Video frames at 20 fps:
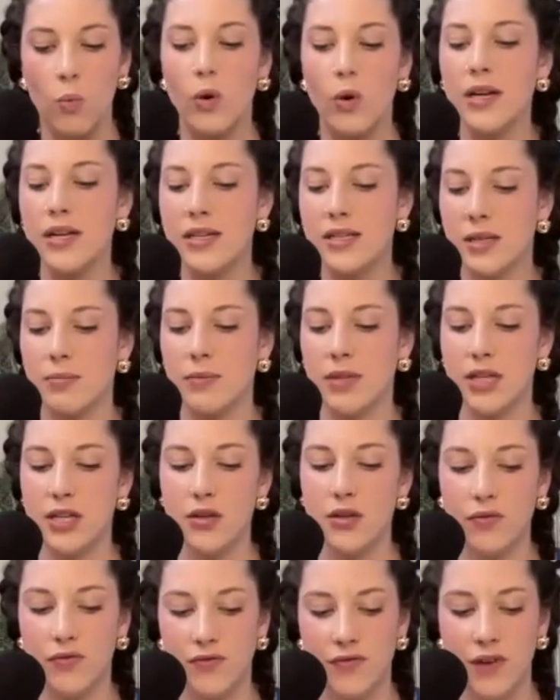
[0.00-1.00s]
What is
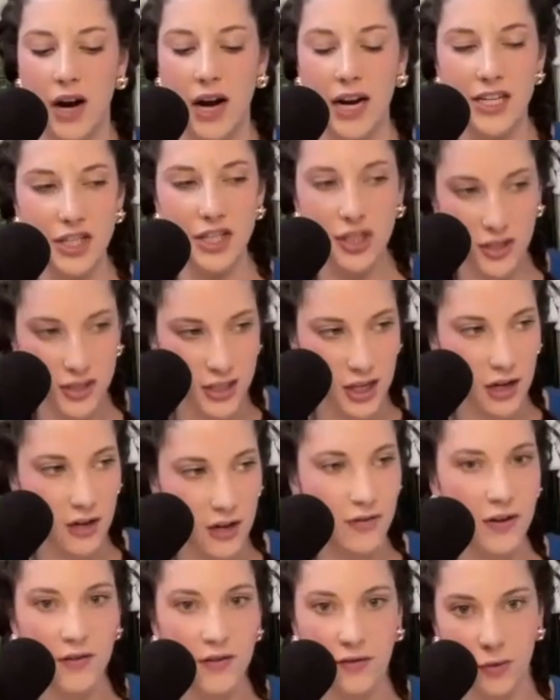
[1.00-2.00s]
something you find
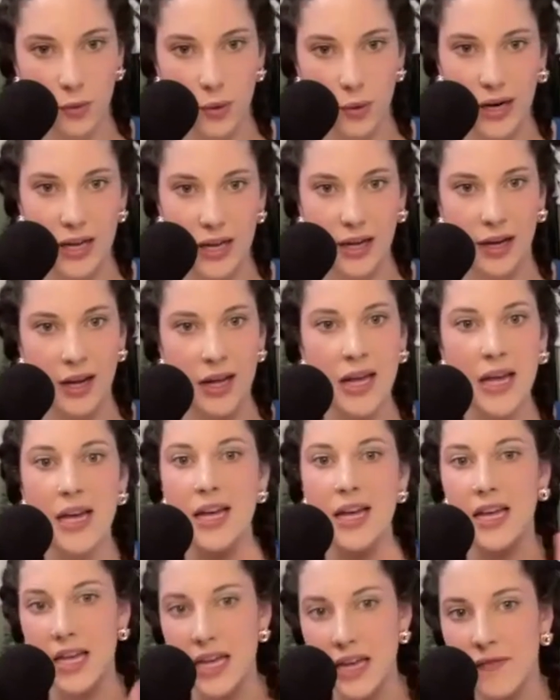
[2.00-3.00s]
yourself avoiding,
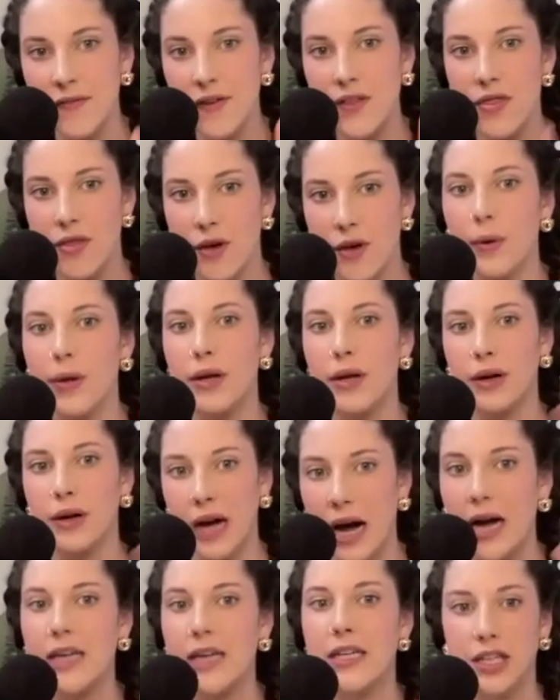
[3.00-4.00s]
even though
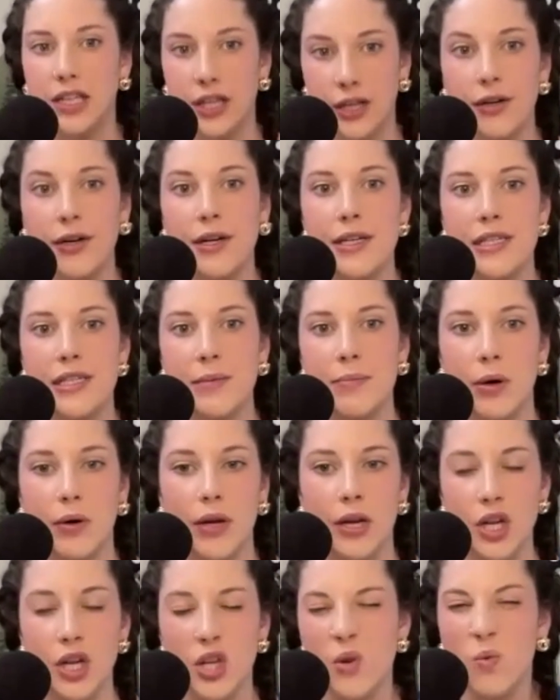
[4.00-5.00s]
you're kind of curious
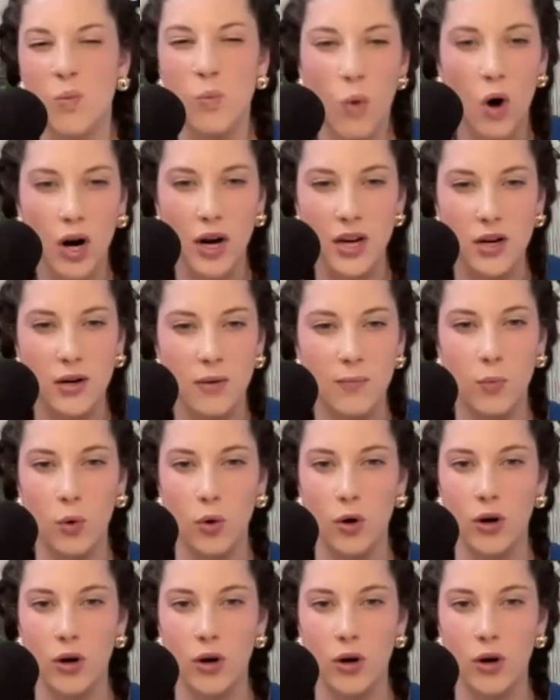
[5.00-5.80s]
about it? You want to know